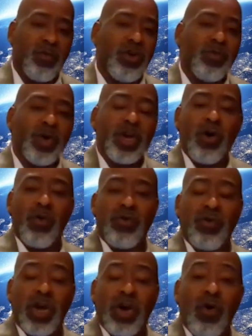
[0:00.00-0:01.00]
Where do we go?
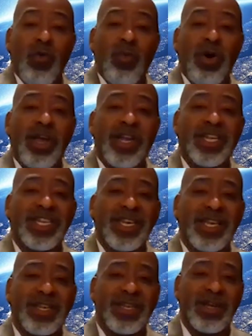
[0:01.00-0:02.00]
We go where he
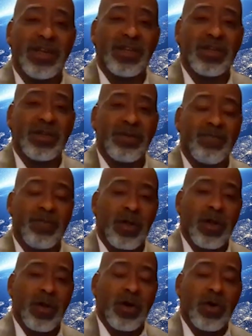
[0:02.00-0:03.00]
sends us.
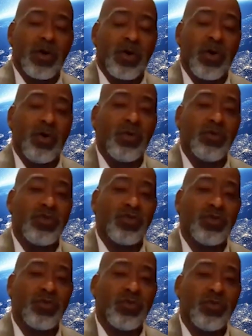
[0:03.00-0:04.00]
Go
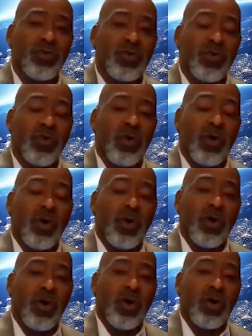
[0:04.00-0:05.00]
to
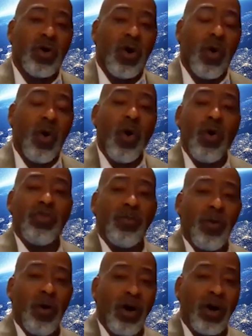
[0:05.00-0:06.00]
all
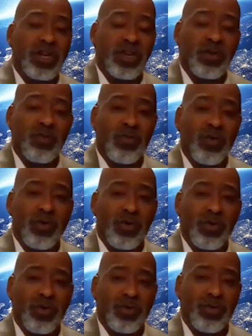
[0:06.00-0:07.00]
the parts of the
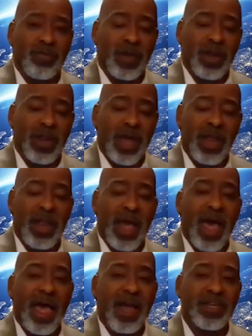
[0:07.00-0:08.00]
world.
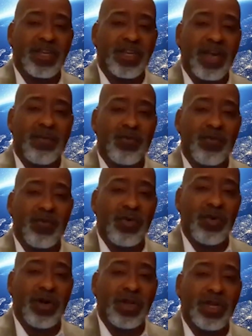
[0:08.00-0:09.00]
And Acts chapter
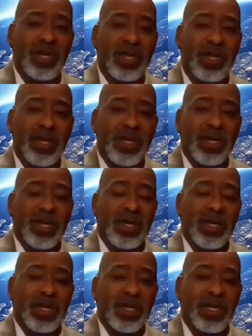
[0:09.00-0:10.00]
1,
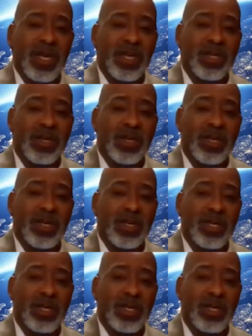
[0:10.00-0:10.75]
he says,